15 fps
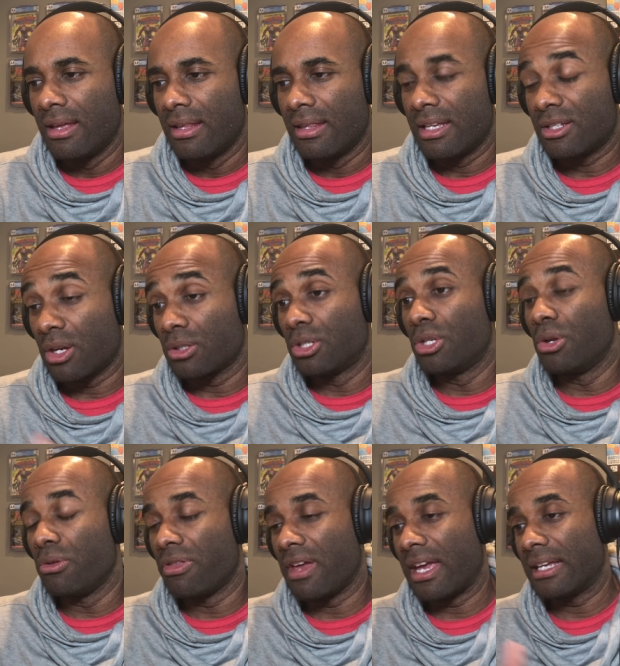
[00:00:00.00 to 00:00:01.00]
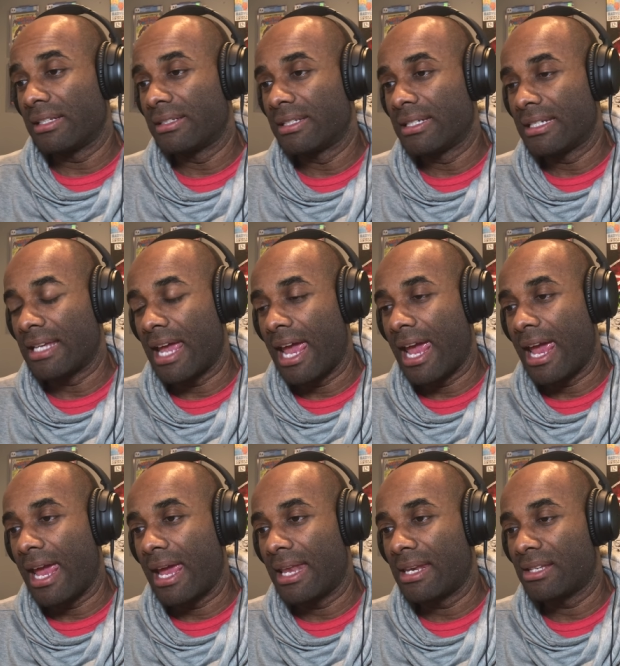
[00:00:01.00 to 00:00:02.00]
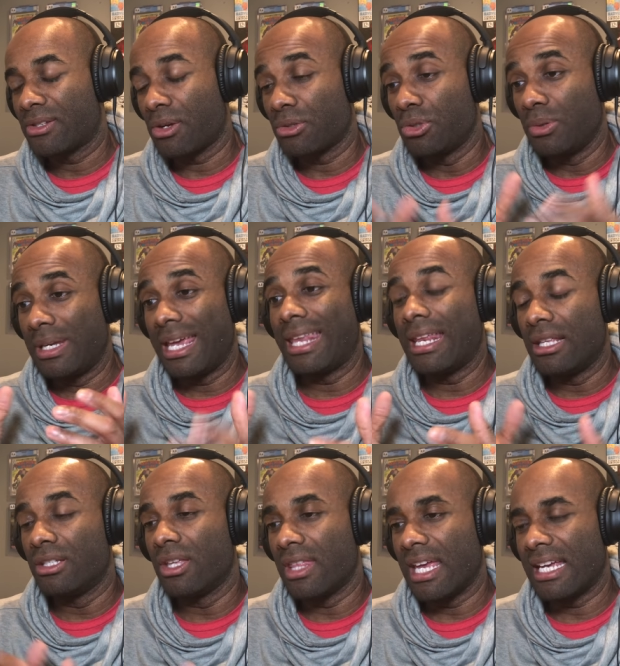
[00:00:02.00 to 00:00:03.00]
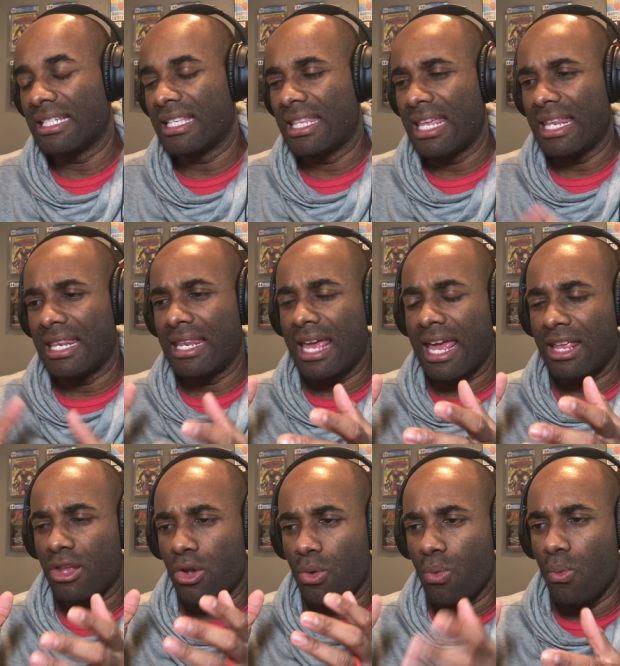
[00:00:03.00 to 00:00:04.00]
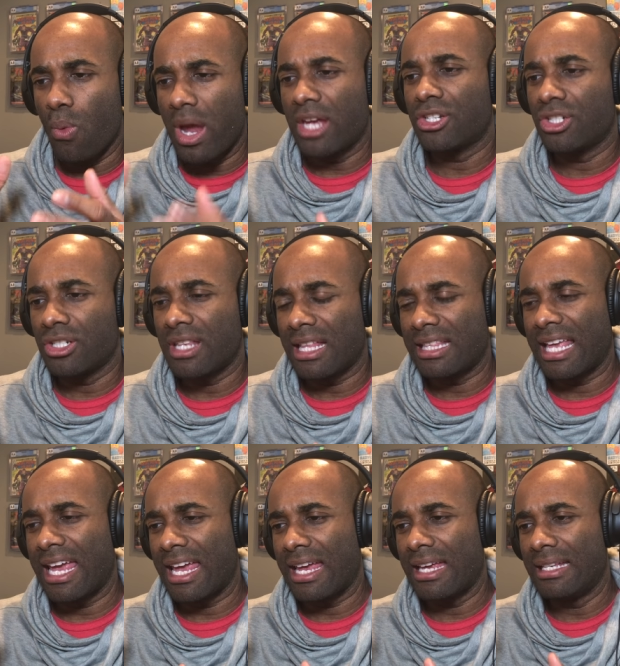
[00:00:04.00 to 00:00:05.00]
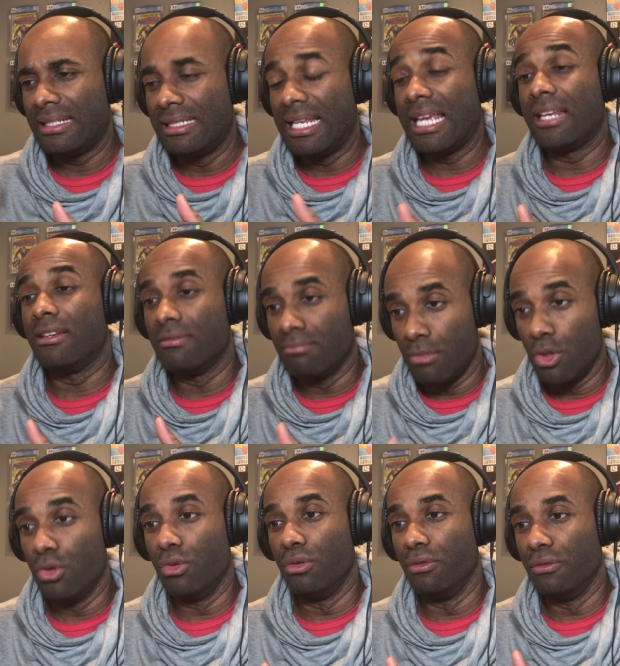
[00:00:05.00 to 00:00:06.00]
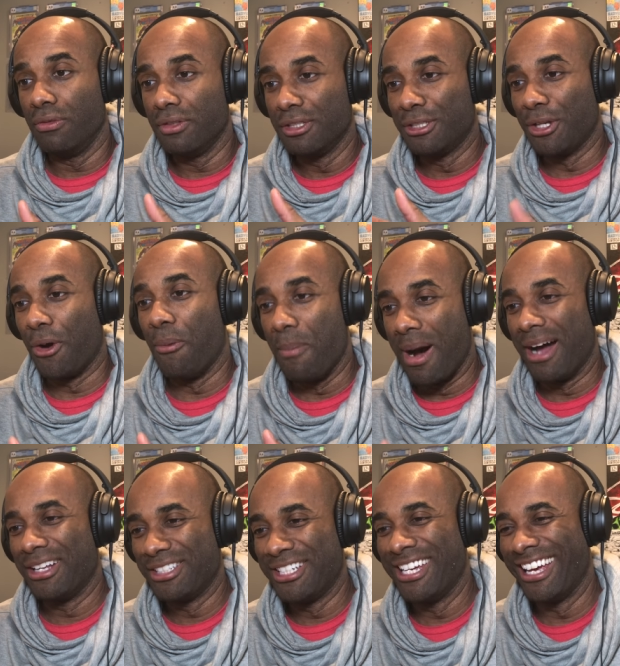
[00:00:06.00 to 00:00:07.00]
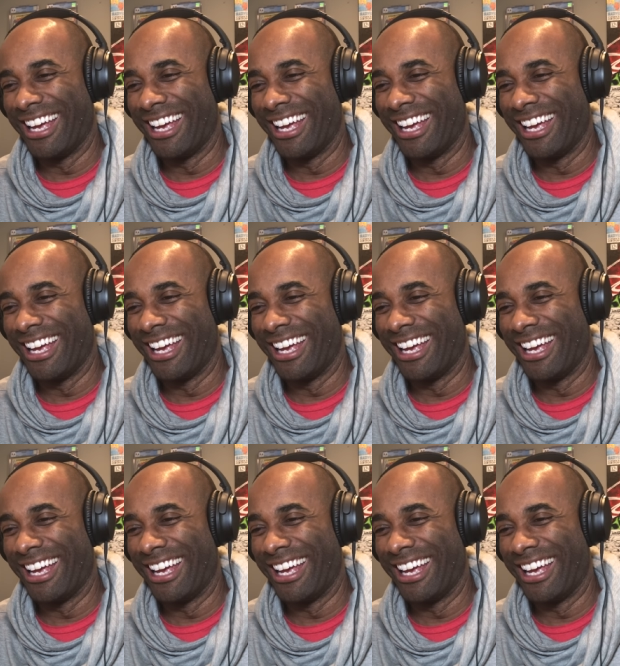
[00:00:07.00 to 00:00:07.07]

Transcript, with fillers: they start to do things and they start to get into things and then and you wish that they didn't move so much